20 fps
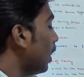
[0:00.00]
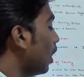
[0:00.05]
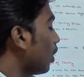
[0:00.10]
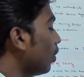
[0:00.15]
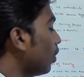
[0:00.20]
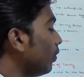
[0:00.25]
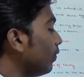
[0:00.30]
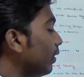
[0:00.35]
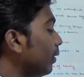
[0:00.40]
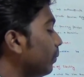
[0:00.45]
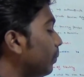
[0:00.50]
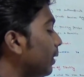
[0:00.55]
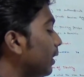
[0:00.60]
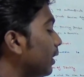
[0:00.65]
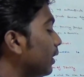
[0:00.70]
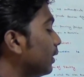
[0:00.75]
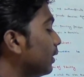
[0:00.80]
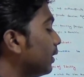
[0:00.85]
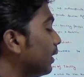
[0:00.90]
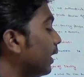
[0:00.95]
account will be
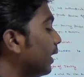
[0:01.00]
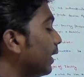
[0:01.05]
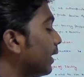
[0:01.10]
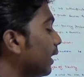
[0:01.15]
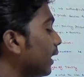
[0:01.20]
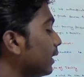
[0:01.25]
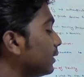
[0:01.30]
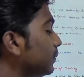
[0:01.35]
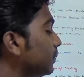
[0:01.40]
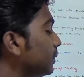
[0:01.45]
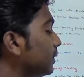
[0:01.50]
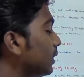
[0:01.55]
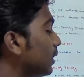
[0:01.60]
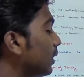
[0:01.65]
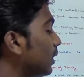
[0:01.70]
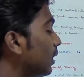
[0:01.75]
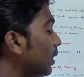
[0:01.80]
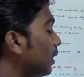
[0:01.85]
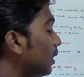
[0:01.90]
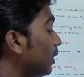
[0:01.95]
and the
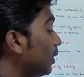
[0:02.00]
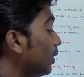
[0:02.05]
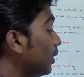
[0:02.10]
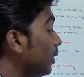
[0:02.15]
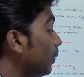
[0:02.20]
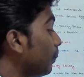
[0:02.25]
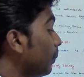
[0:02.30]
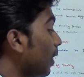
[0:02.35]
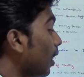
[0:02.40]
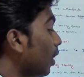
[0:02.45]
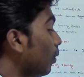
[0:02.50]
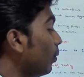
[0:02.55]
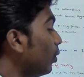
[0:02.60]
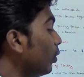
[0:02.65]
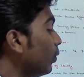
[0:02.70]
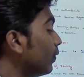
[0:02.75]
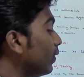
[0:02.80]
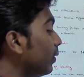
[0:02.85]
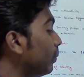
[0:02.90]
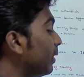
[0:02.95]

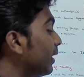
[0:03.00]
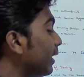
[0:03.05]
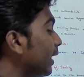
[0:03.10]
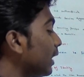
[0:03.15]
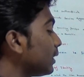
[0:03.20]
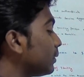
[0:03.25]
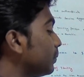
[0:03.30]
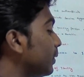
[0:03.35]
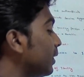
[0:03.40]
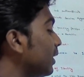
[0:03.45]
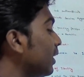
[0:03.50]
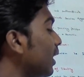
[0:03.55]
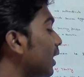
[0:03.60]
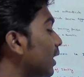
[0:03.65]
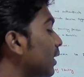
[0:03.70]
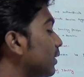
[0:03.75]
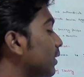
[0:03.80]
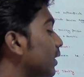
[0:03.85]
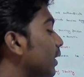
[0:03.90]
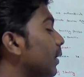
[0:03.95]
amount will be transmitted
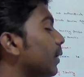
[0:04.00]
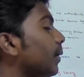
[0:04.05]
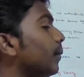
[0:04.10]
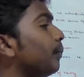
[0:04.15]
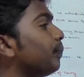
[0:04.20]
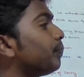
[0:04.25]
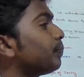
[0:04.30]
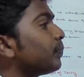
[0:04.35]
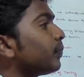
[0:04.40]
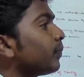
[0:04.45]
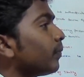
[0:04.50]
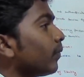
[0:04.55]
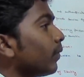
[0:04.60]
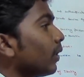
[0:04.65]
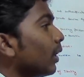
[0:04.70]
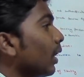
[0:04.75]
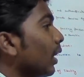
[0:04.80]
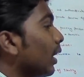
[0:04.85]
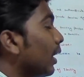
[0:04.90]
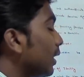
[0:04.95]
and the
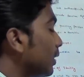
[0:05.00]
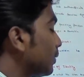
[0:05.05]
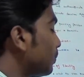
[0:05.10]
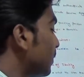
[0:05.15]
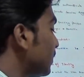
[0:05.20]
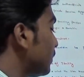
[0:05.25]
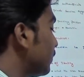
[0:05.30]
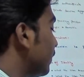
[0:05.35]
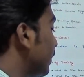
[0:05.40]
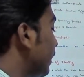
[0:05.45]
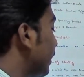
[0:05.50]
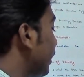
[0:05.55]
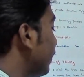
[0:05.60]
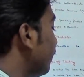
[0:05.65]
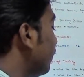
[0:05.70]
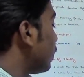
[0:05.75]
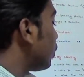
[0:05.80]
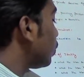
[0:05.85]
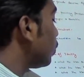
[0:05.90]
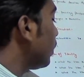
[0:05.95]
response will be
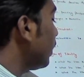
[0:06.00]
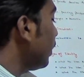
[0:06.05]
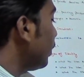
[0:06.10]
given to